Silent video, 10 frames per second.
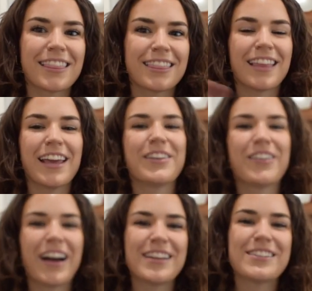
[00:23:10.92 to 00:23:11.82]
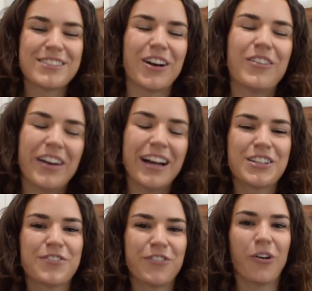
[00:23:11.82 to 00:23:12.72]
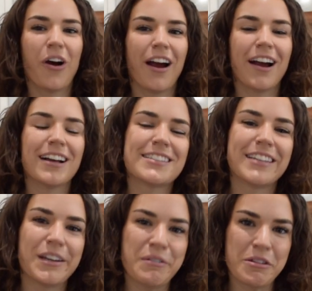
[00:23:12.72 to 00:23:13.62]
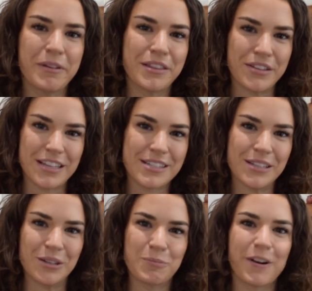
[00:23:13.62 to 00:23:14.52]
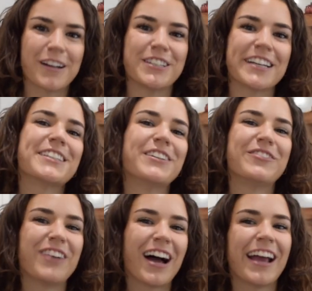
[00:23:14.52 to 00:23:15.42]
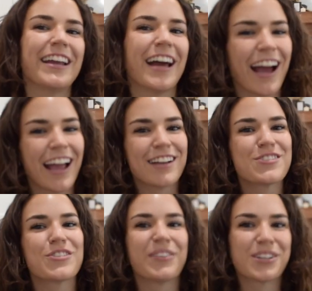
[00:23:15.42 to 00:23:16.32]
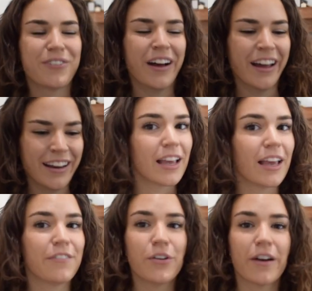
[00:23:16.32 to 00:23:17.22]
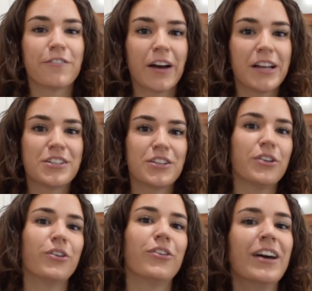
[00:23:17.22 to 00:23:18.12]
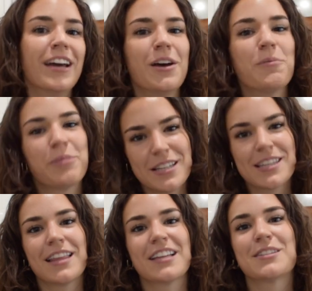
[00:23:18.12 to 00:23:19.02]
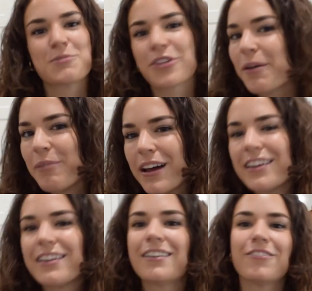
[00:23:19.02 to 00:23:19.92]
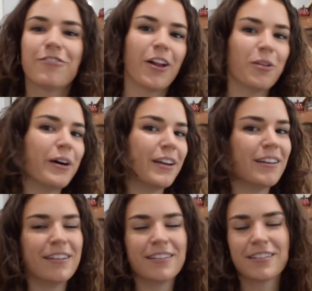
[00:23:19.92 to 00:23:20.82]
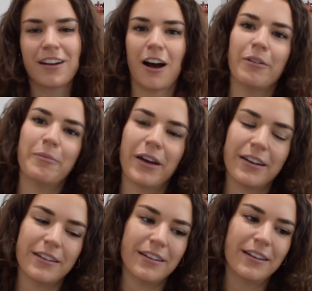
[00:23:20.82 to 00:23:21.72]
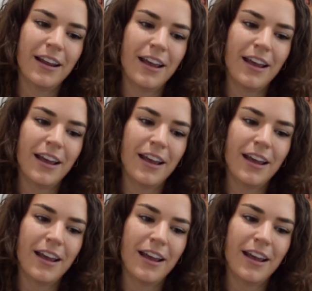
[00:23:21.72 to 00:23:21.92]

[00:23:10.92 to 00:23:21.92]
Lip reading: Thank you guys so much for sticking with me through this little project of mine. I had so much fun. If you had fun too, please hit that subscribe button, follow button, comment button,